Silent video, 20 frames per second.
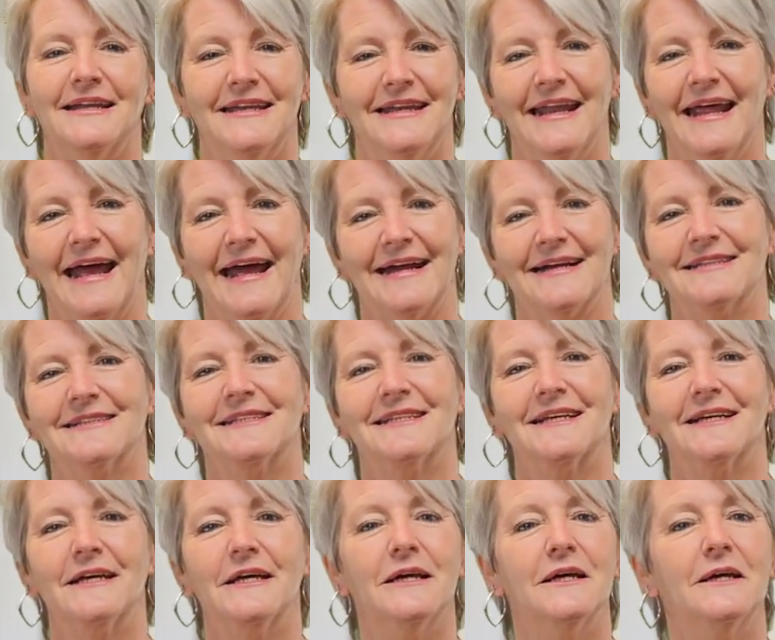Next,
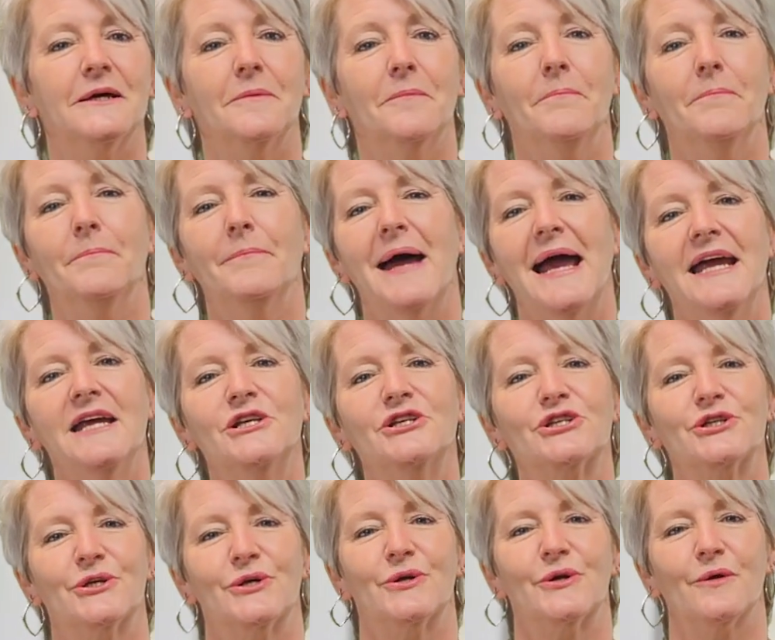make
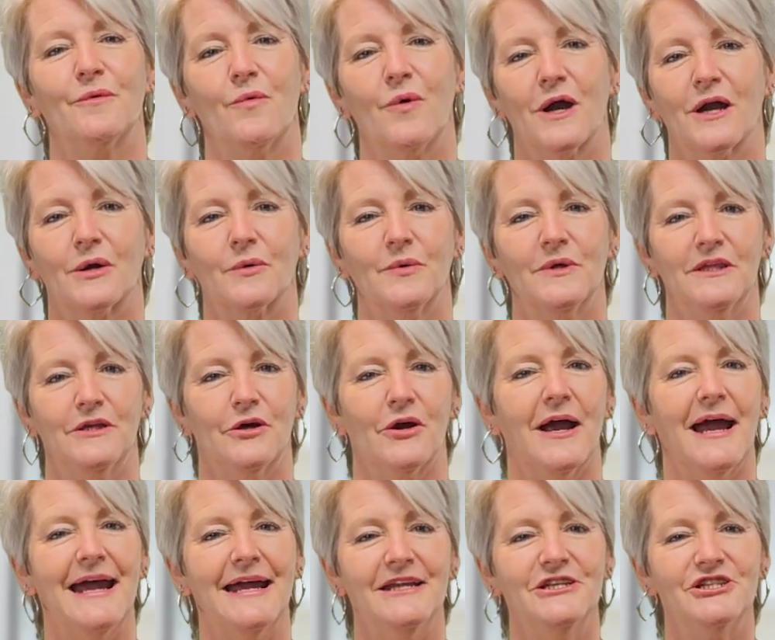sure to work with your
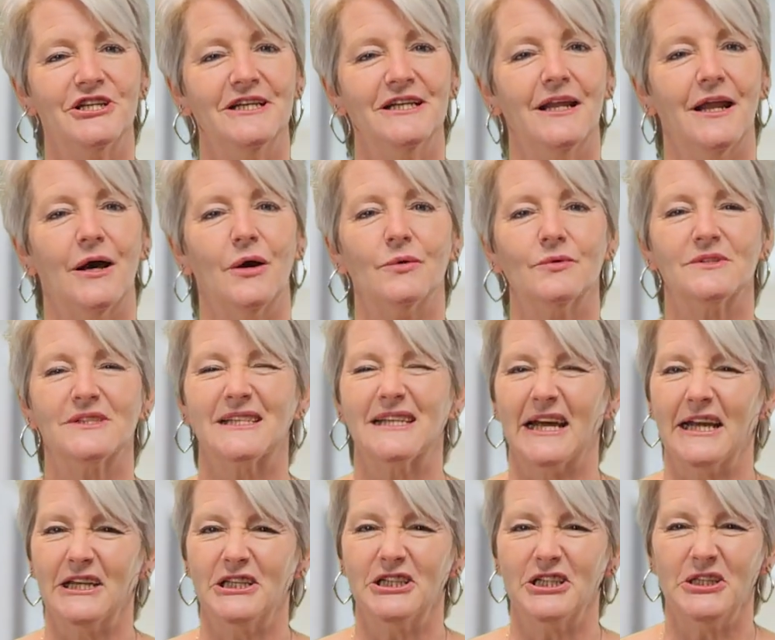agent on
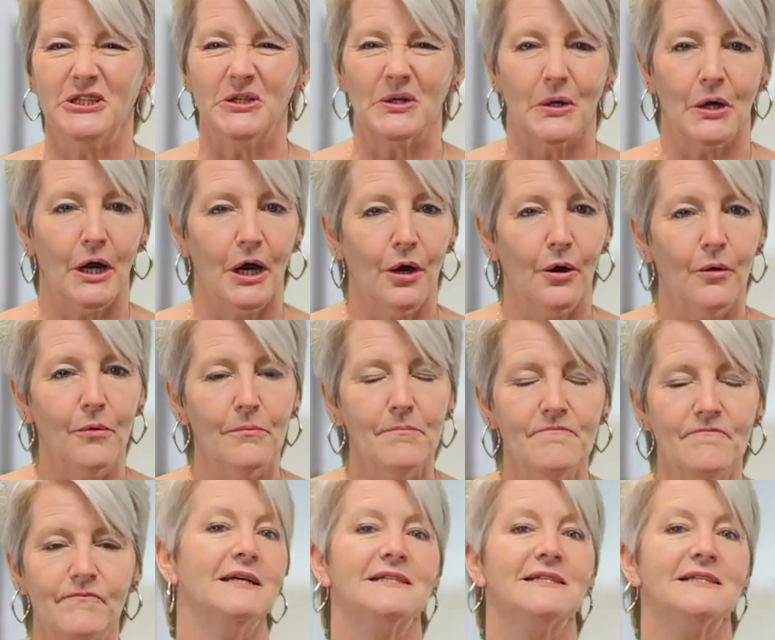staging your home.